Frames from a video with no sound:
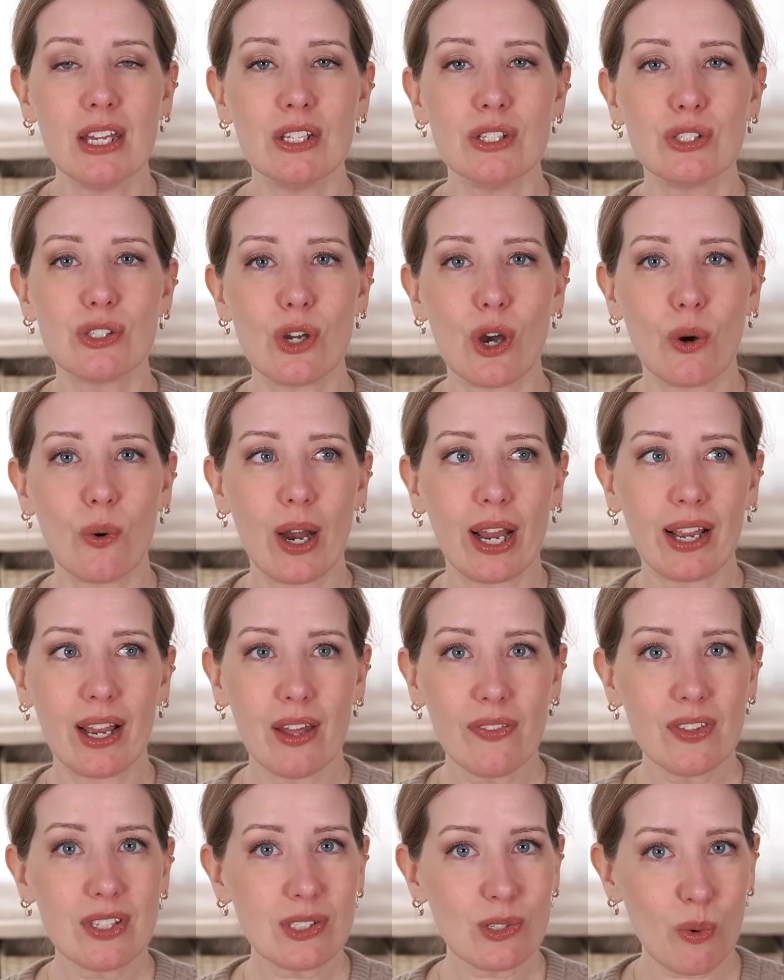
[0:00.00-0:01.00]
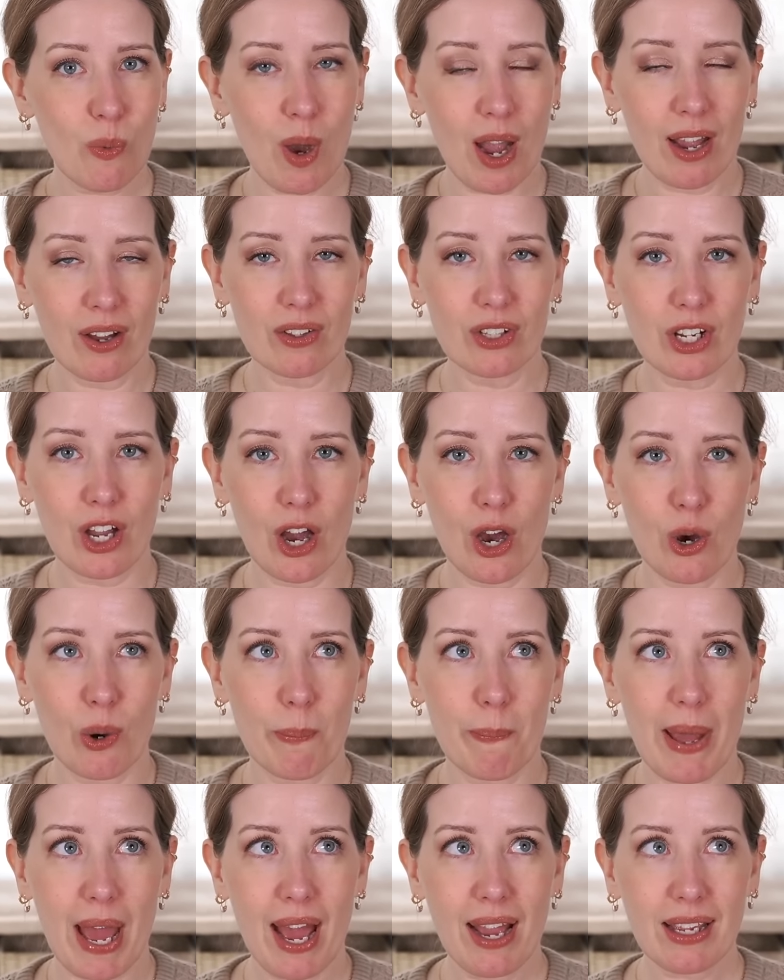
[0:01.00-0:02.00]
So I got this a while ago,
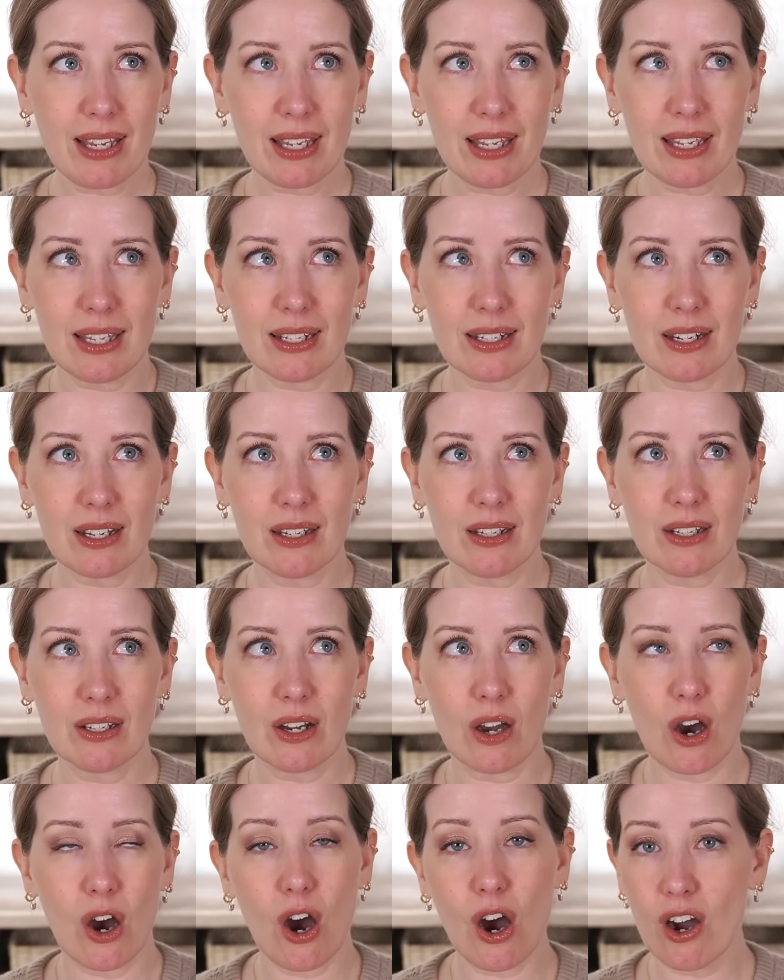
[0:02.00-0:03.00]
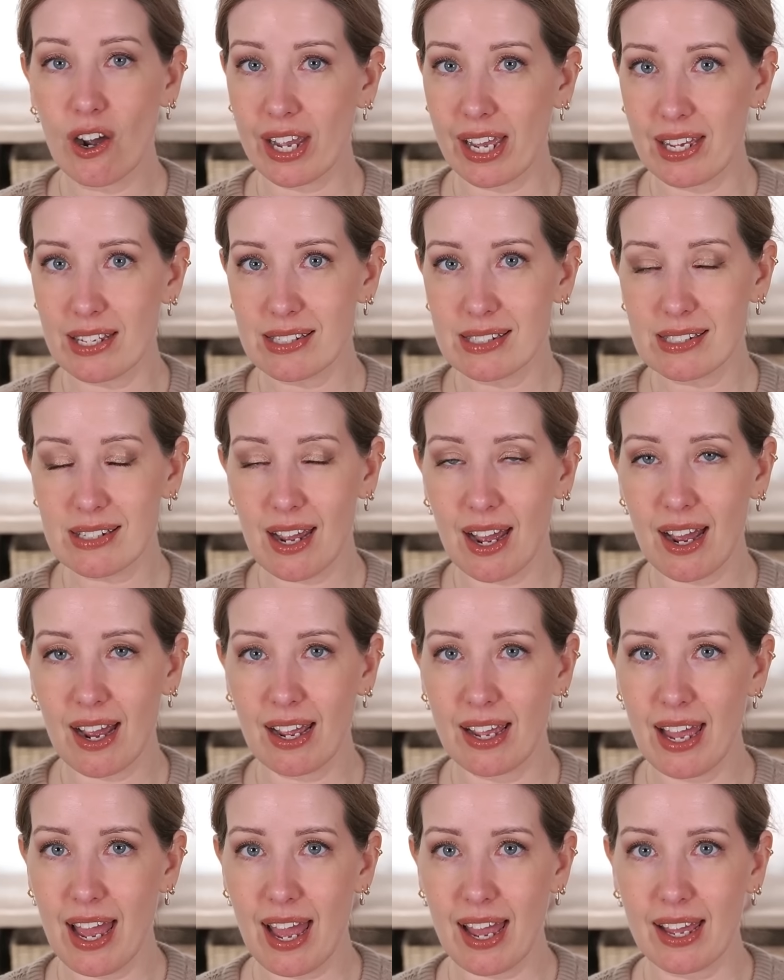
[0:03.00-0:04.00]
back in August.
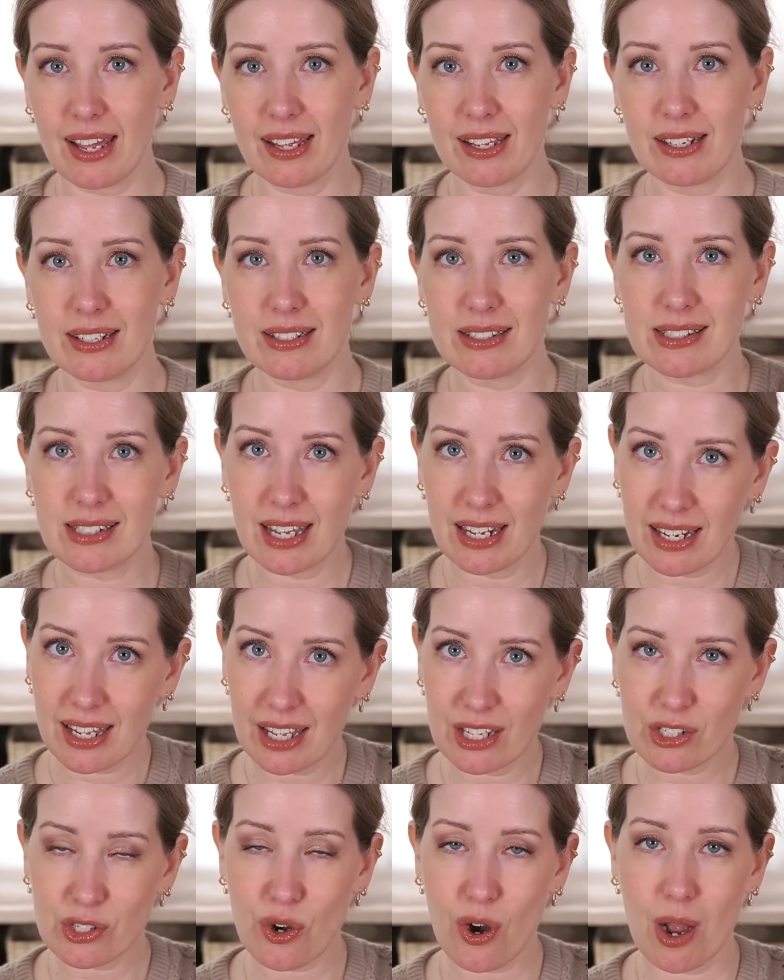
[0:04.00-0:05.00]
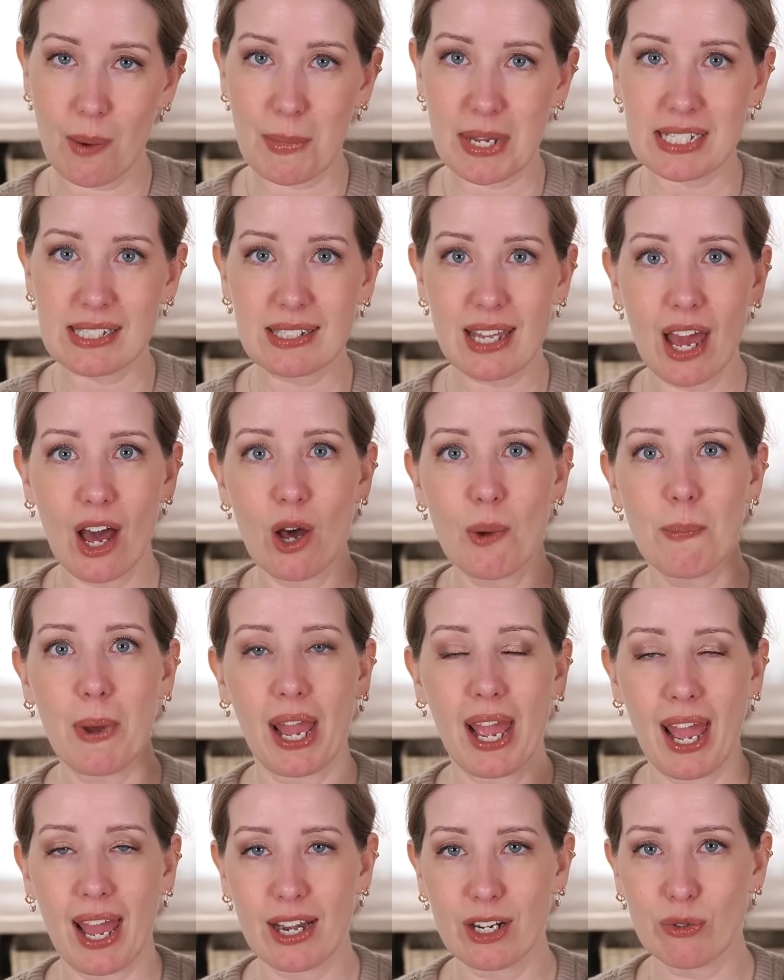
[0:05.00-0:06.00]
I had skin cancer on my scalp.
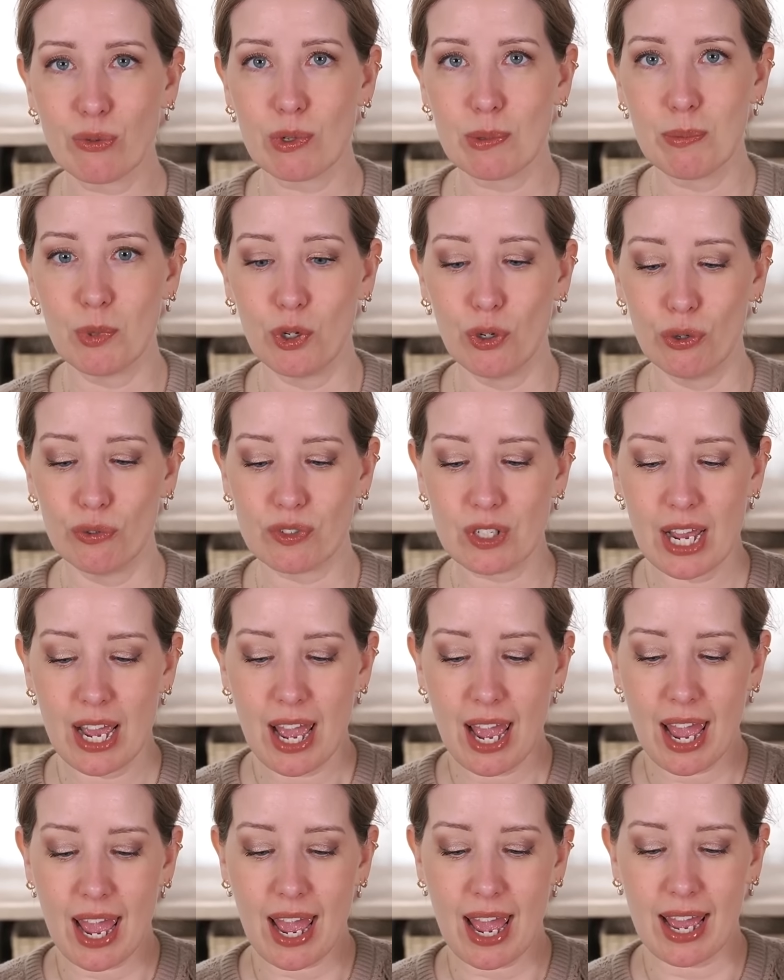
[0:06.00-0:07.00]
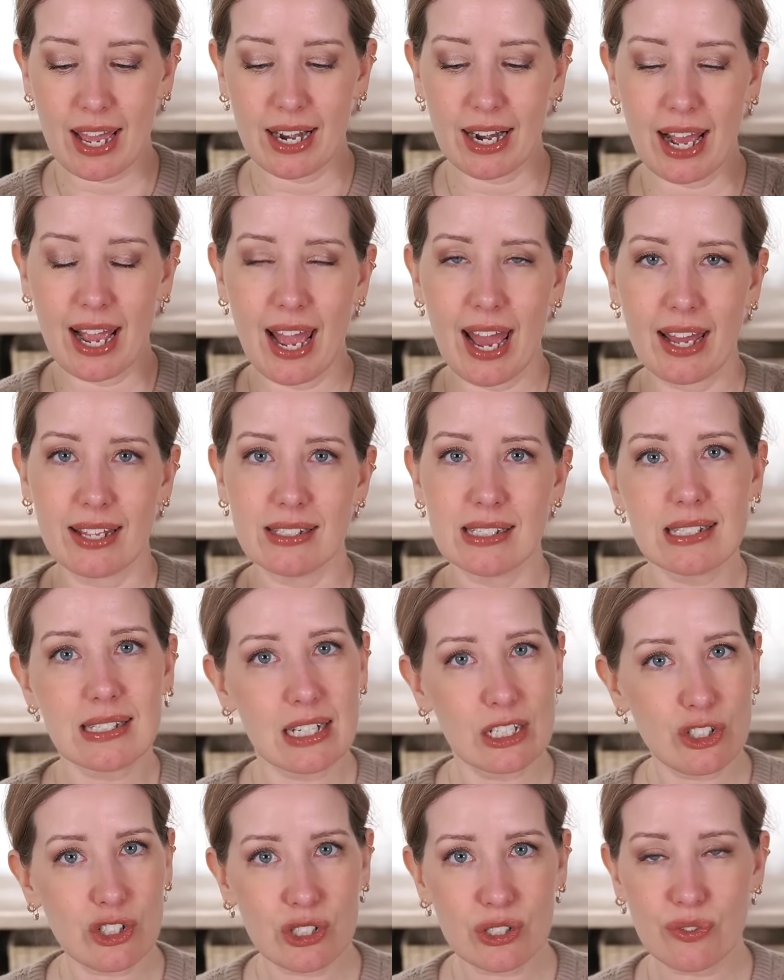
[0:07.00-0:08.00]
I had it removed and I had
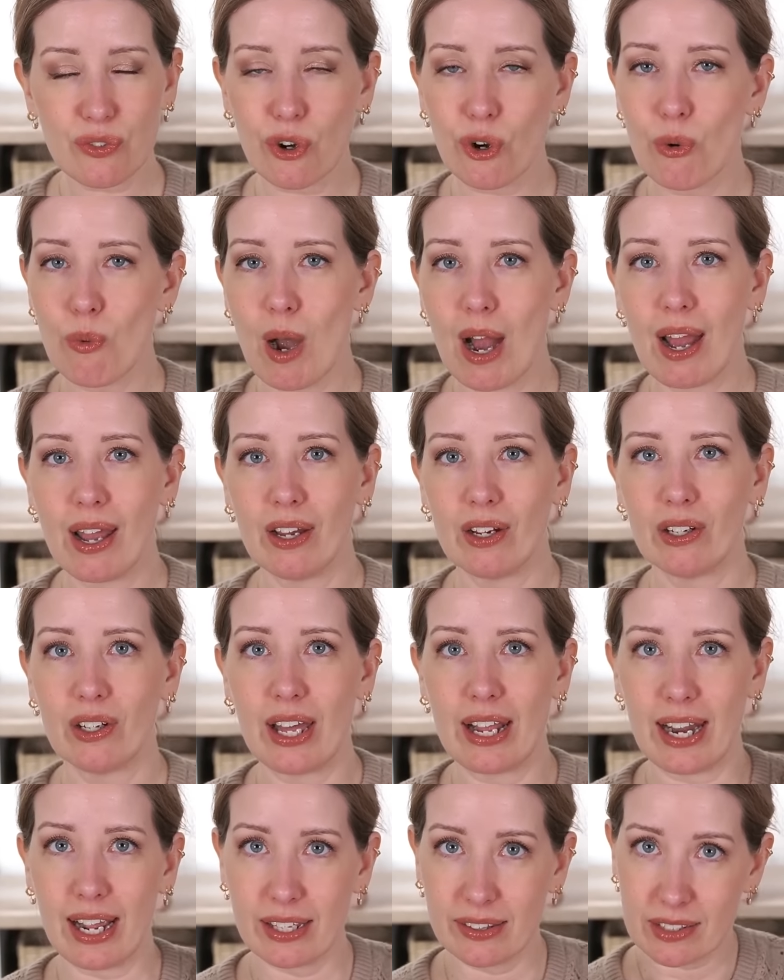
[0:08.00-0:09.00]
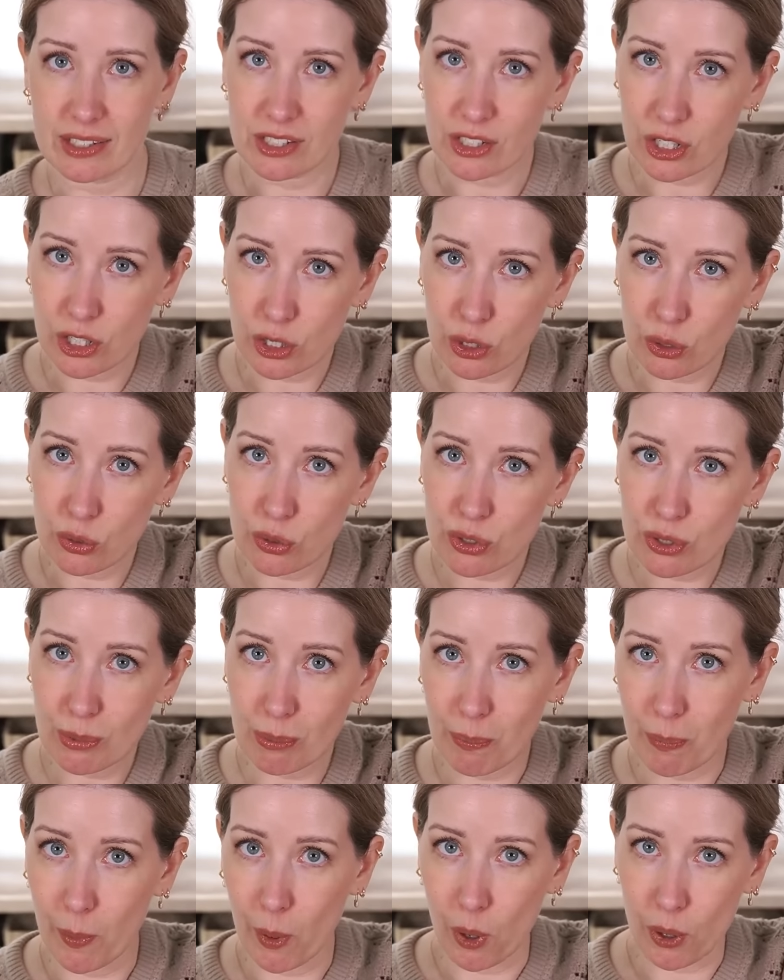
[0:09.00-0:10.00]
stitches for a while, and I had this huge
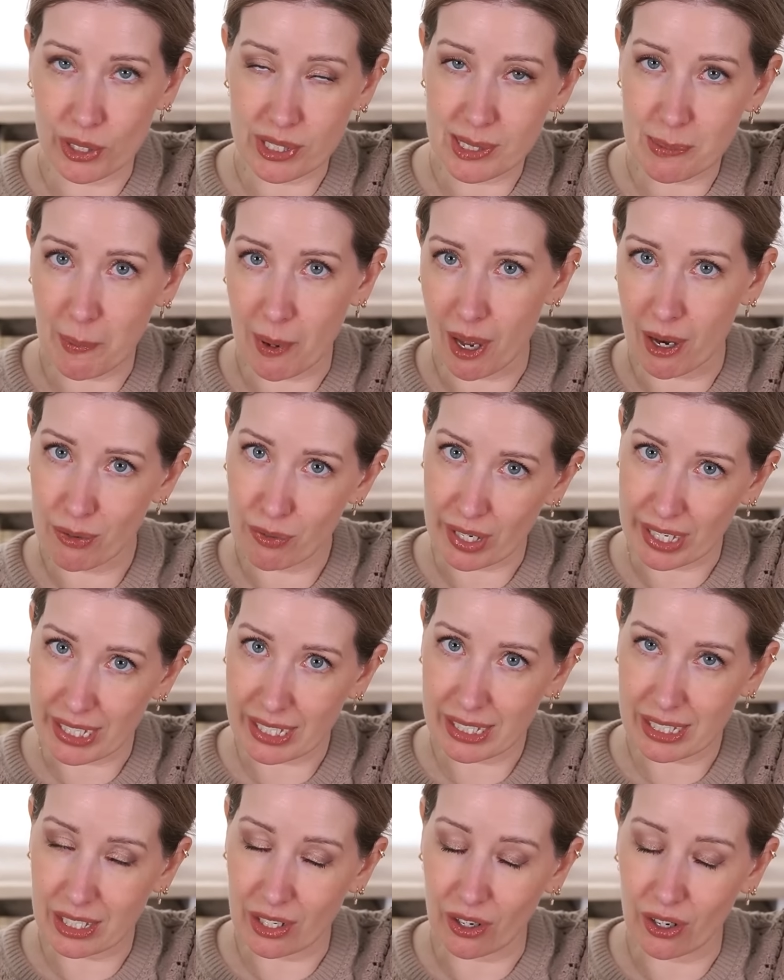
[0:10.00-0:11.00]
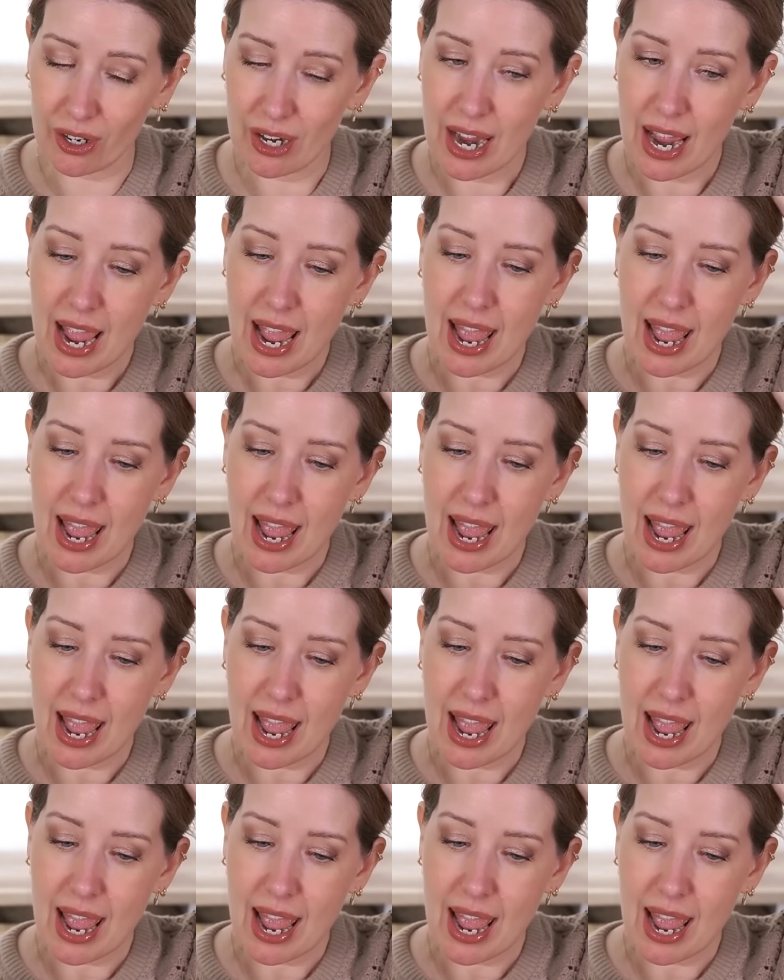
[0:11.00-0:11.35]
bald spot right here.